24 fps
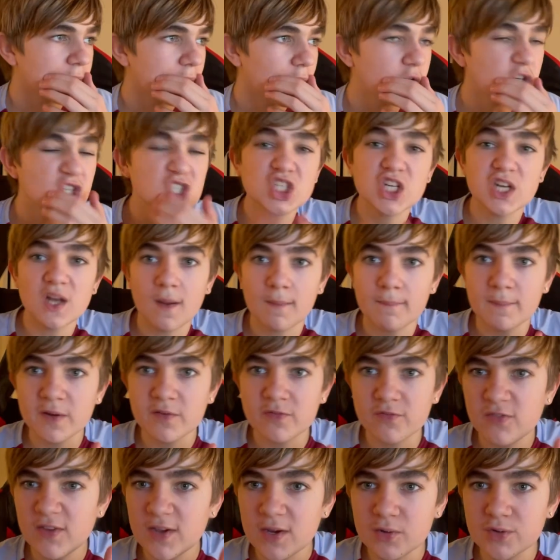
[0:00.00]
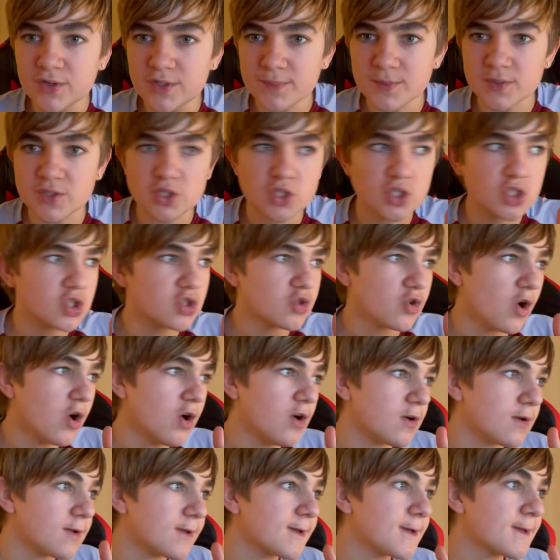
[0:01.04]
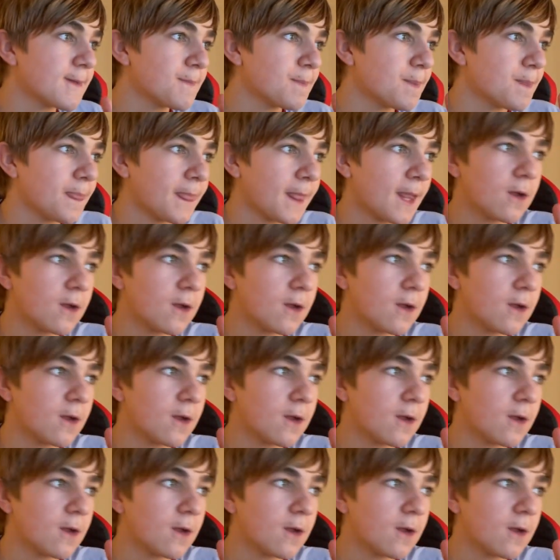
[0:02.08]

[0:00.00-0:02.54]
Honestly, our midfield has been strong. Of